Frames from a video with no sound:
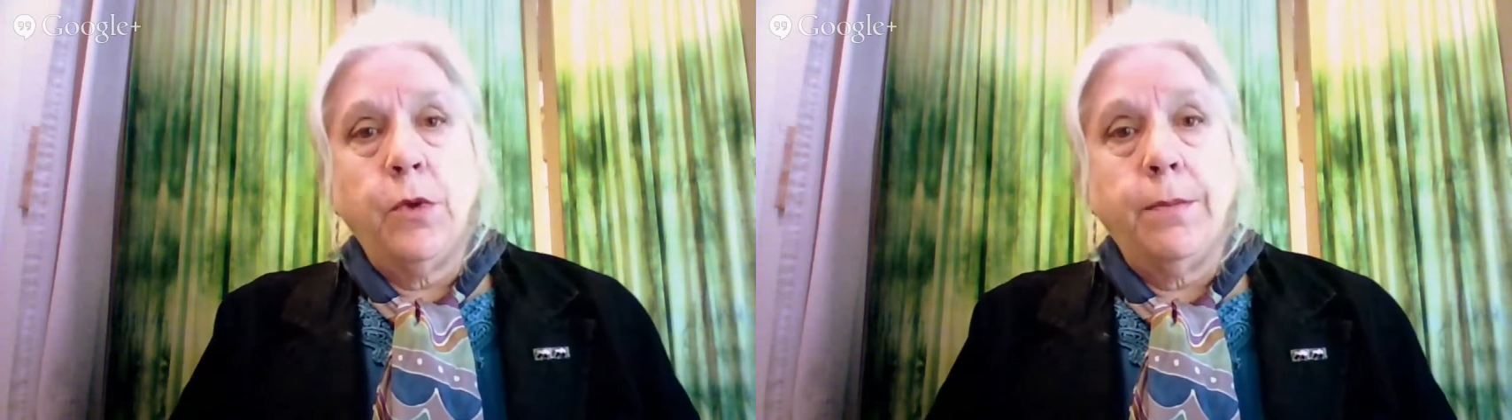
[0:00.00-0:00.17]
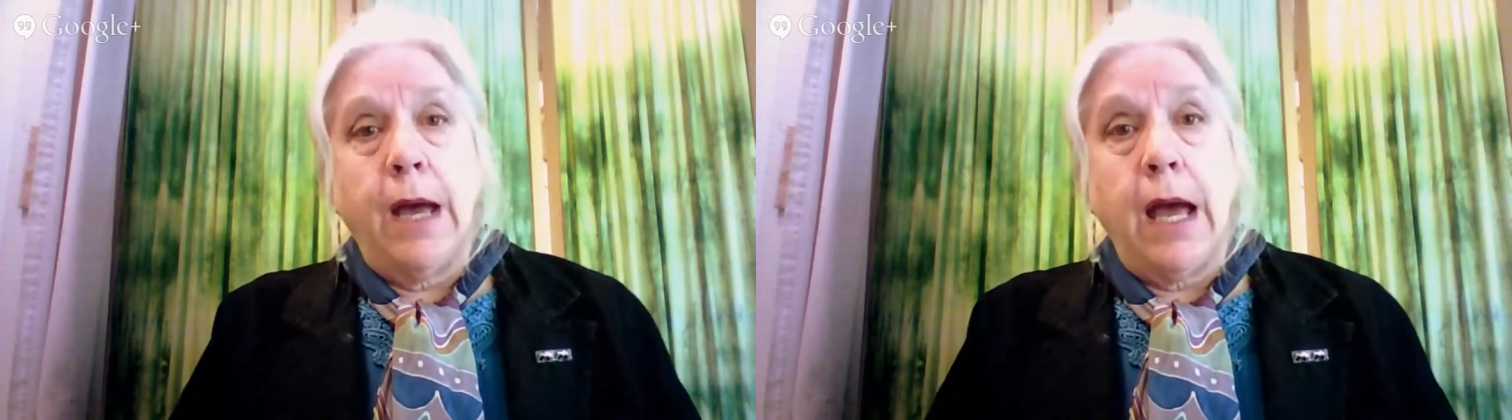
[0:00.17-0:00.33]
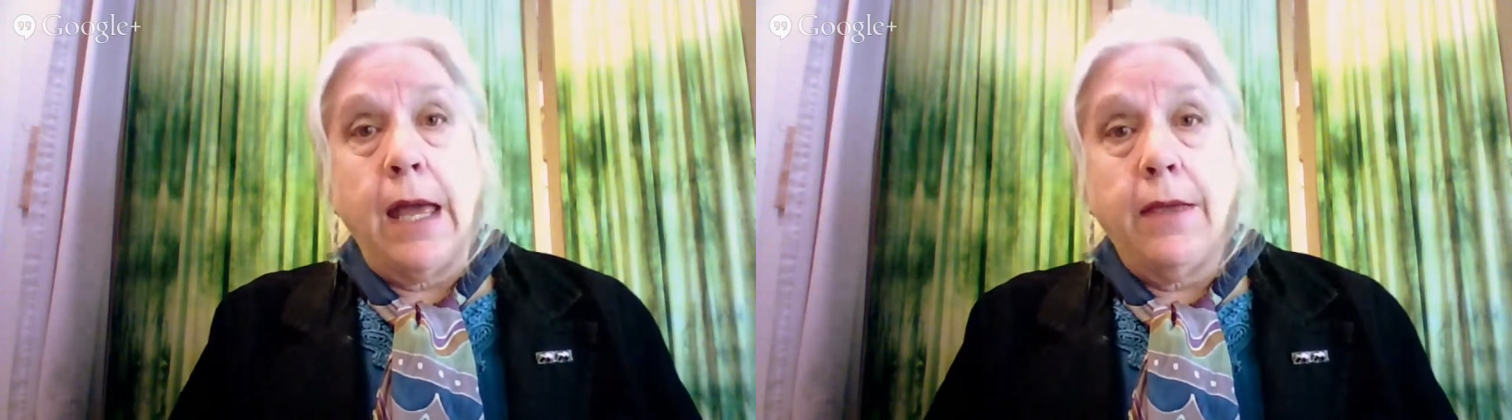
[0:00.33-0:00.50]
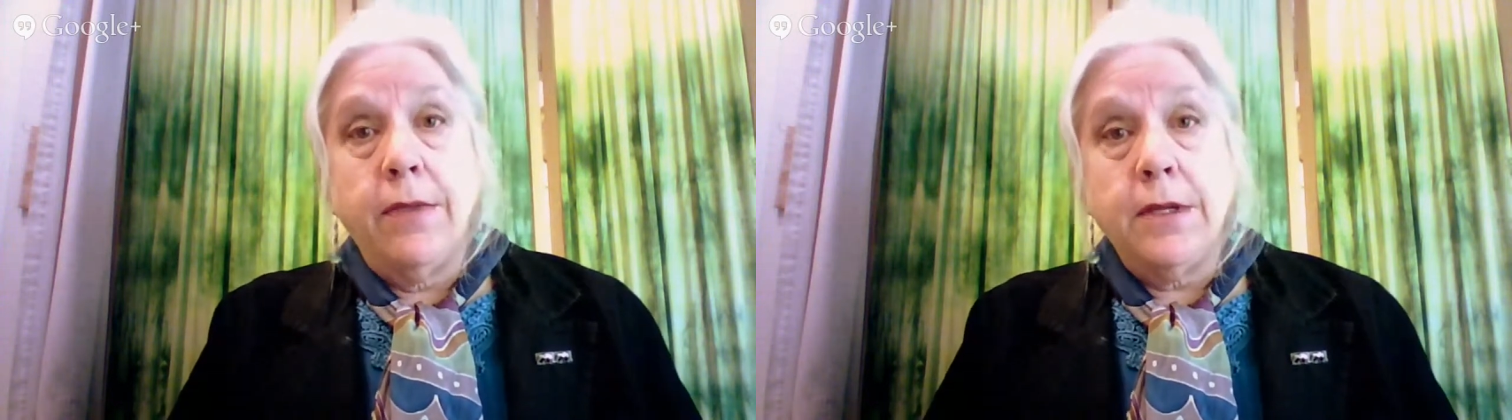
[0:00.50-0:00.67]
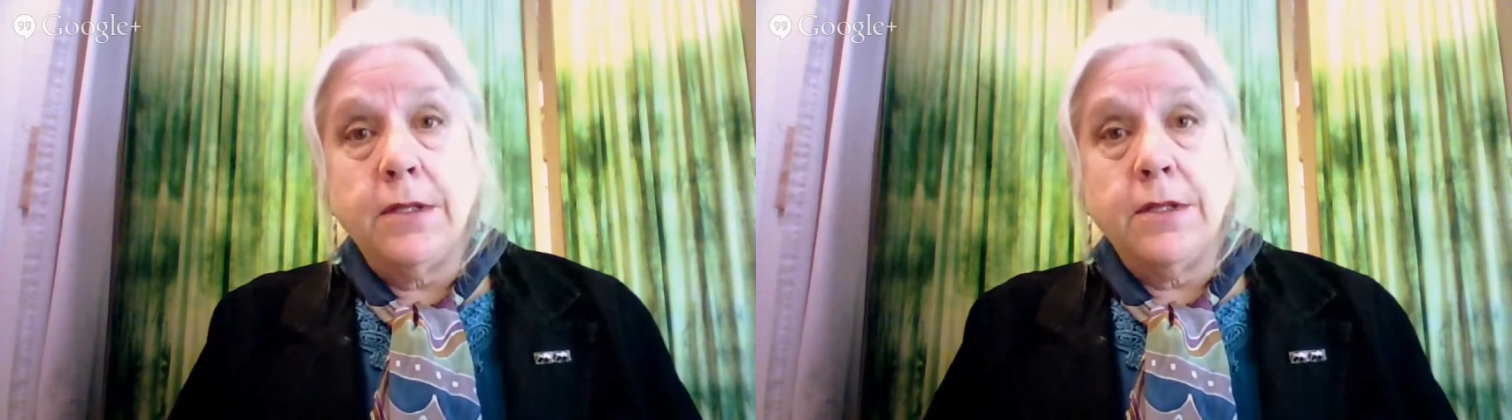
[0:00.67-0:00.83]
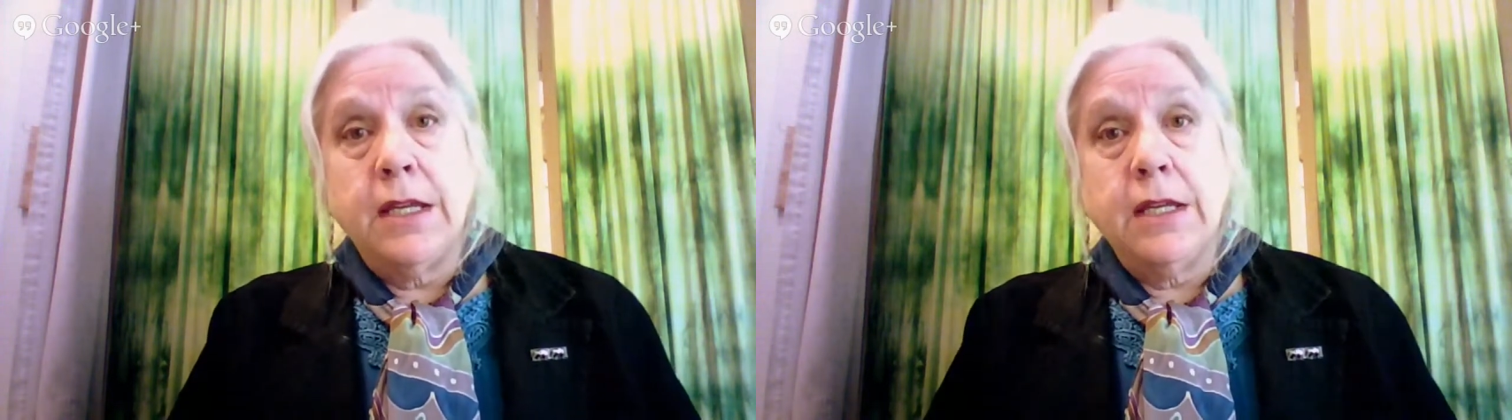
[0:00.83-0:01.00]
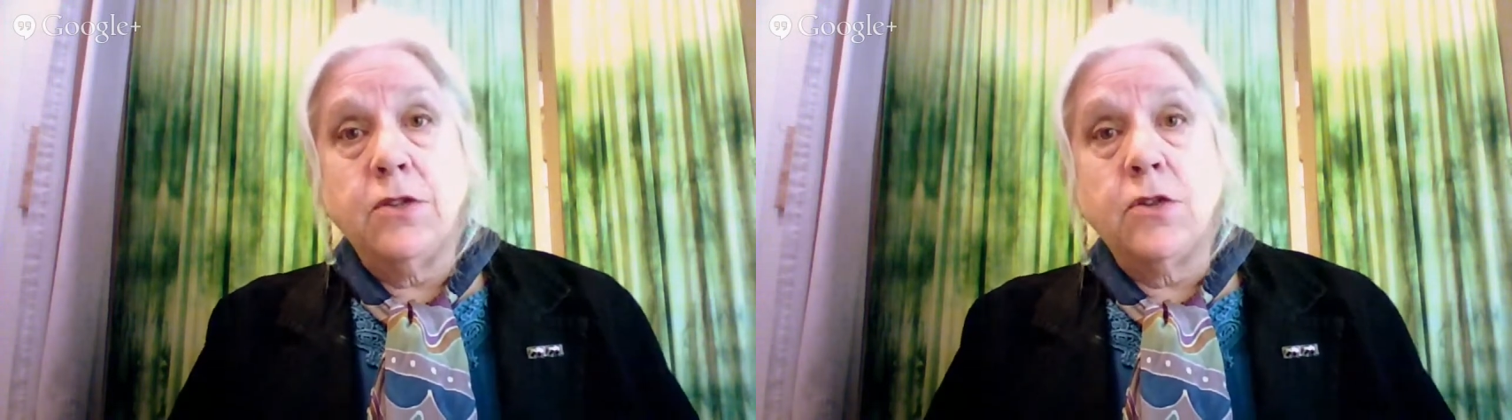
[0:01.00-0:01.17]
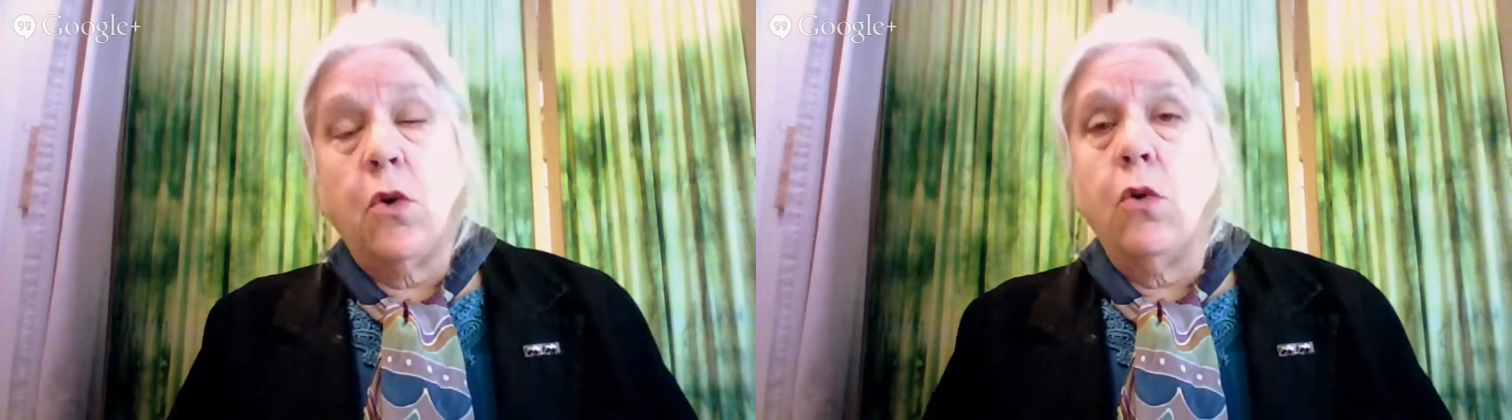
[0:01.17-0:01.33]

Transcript: would buy these things,